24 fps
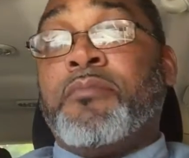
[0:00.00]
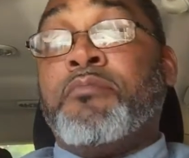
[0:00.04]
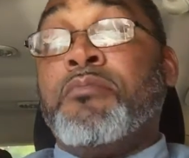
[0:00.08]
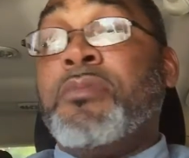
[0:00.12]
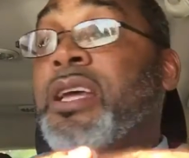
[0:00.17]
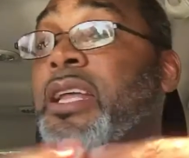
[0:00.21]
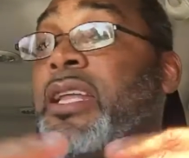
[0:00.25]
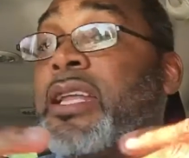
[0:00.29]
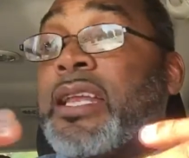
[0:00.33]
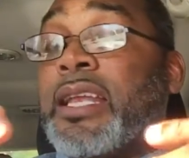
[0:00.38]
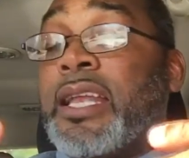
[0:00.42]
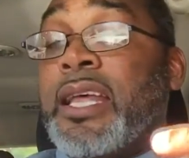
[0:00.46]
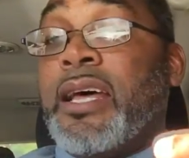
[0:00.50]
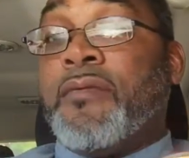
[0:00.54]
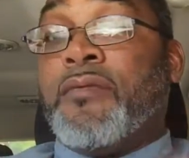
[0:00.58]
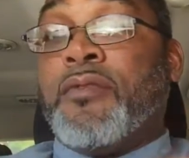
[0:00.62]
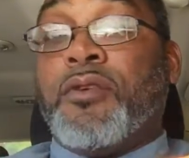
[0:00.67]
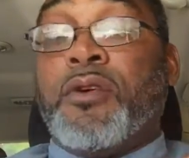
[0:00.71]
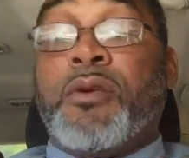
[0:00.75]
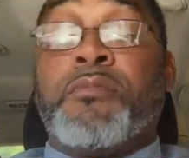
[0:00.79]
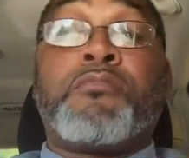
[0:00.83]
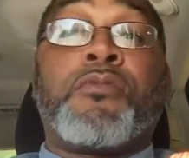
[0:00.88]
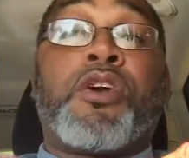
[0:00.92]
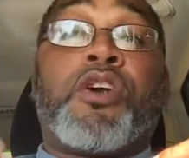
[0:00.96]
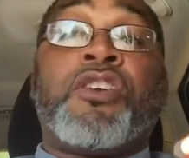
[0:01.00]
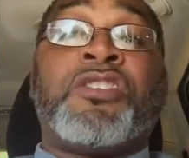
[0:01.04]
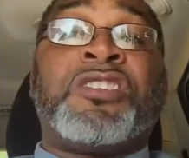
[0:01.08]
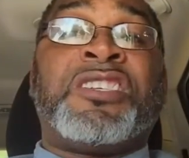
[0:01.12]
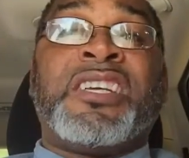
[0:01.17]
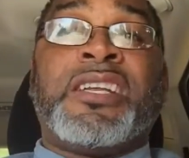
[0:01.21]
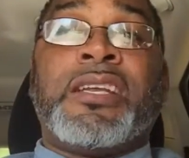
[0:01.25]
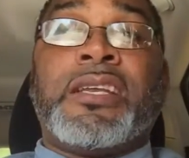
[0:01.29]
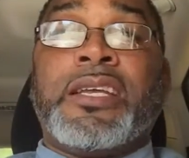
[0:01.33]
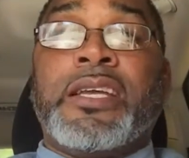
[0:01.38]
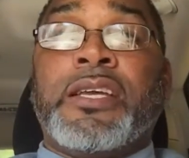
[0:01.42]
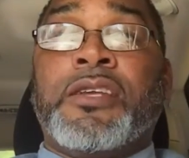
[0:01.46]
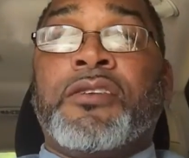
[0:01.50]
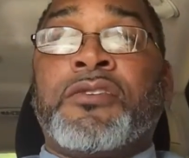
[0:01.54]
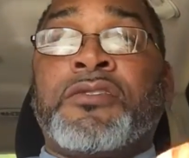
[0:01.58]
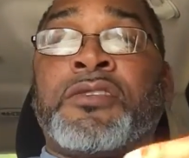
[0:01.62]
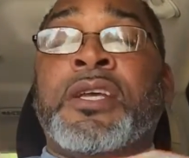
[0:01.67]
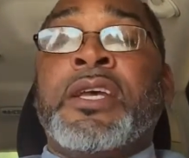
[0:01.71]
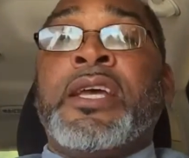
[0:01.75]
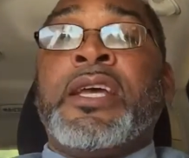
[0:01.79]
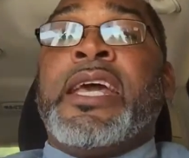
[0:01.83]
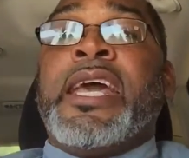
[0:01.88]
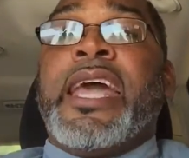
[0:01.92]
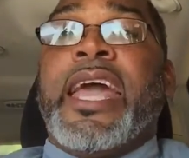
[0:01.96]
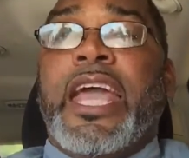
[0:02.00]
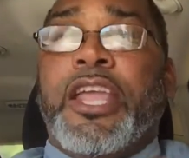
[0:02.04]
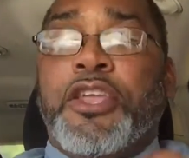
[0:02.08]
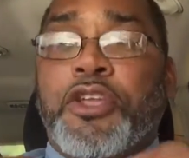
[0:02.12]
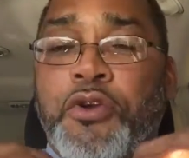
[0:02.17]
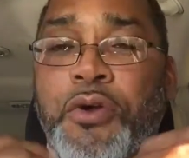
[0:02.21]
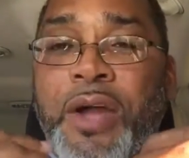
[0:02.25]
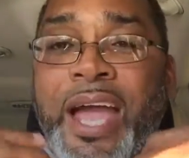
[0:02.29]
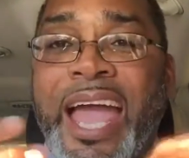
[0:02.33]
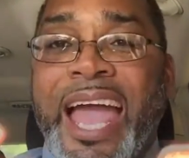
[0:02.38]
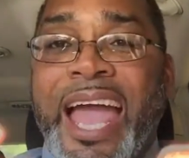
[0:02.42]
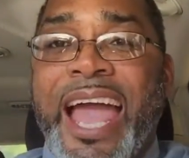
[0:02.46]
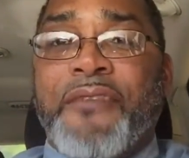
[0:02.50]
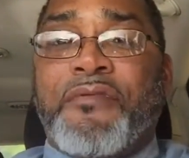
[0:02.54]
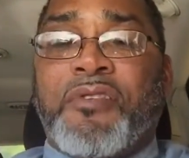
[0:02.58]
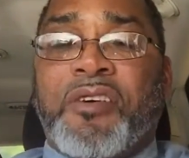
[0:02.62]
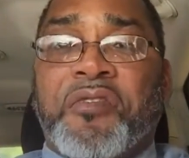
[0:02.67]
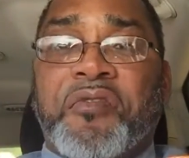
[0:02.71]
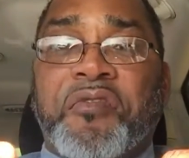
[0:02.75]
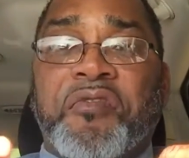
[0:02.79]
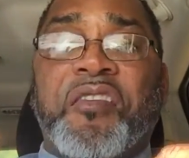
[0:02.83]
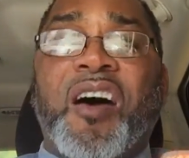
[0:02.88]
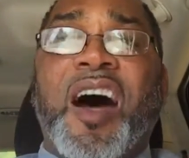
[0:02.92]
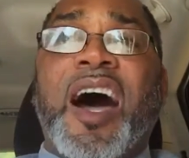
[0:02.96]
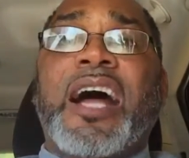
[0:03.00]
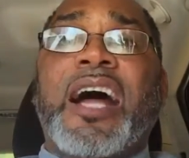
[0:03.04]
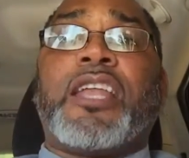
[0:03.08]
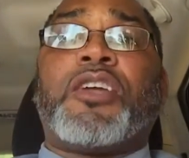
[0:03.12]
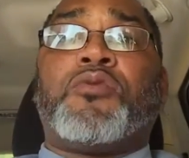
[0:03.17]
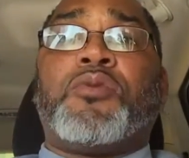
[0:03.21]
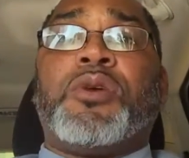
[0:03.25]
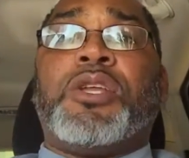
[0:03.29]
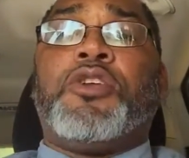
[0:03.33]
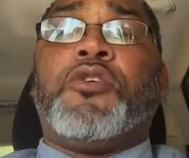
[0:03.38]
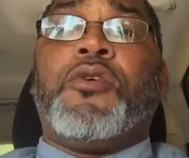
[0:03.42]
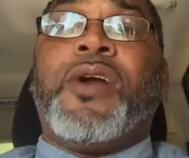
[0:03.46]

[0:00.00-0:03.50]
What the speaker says: mid-level, emerging leaders, and you have a following.